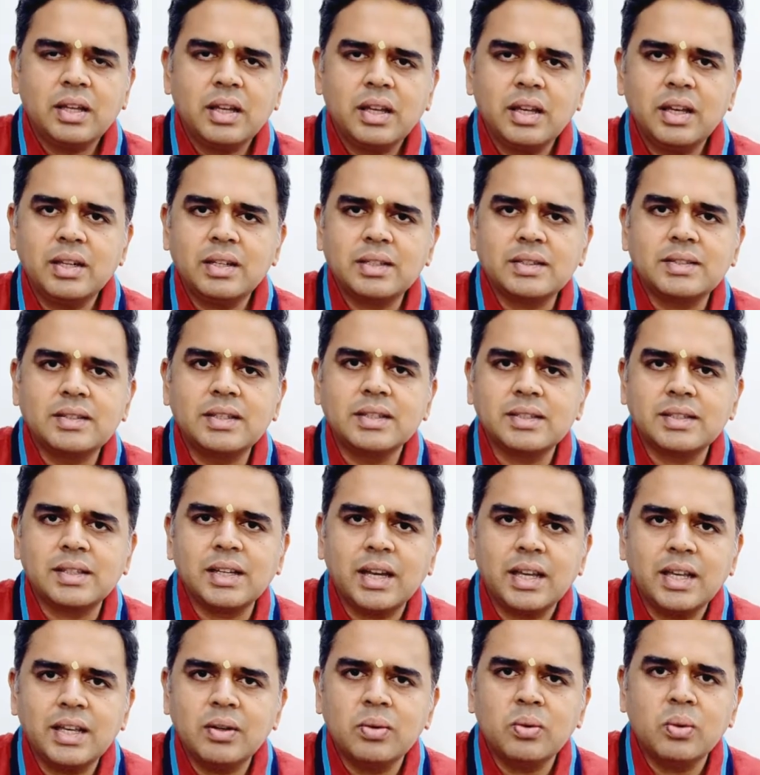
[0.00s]
here is this
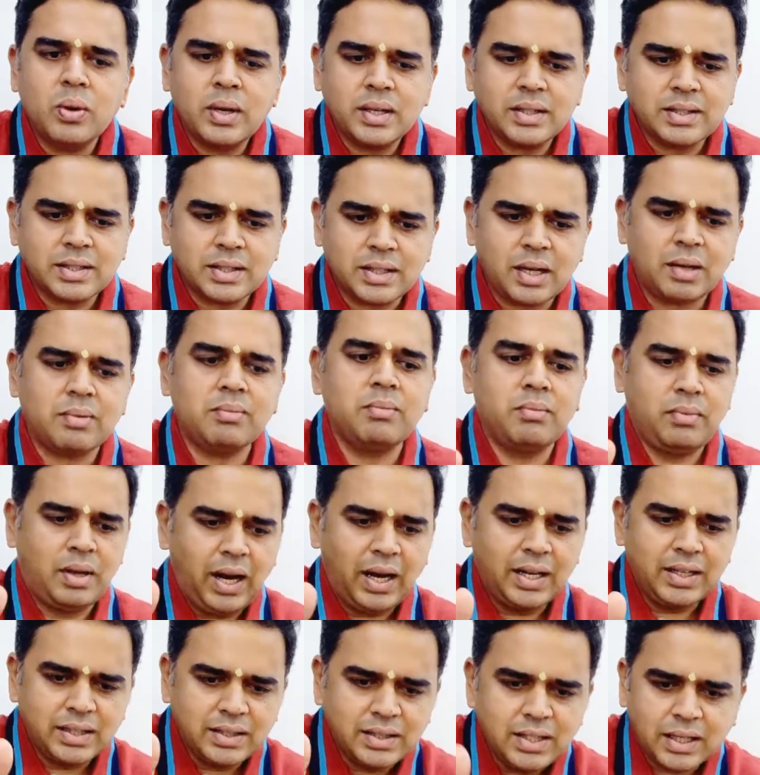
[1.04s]
guy who has come
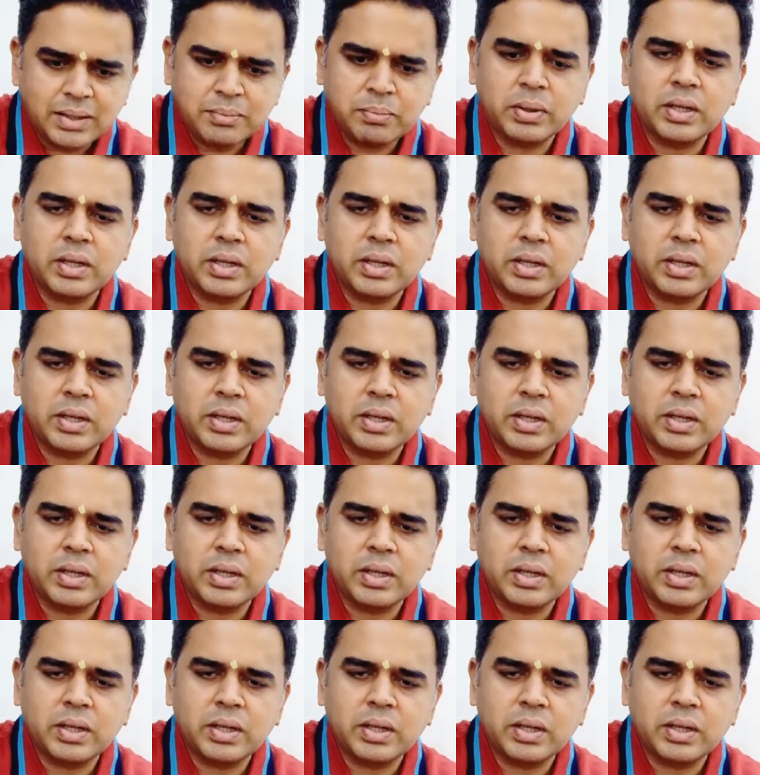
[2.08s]
at that